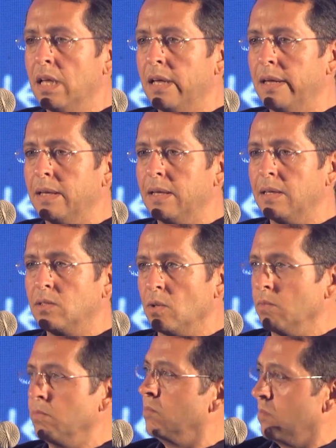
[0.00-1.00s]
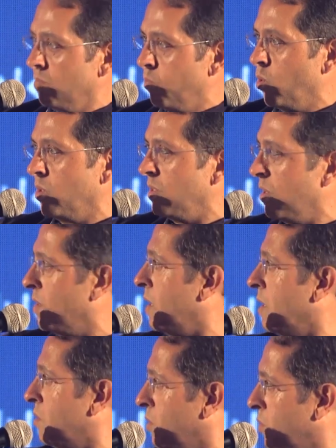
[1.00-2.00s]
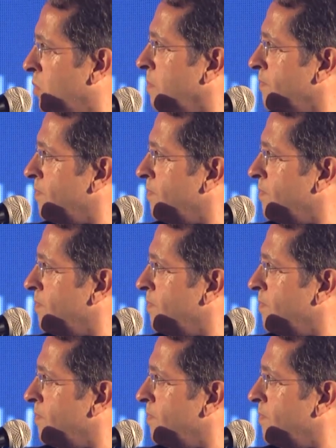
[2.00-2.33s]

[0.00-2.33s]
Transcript: Uh, so boards are there to,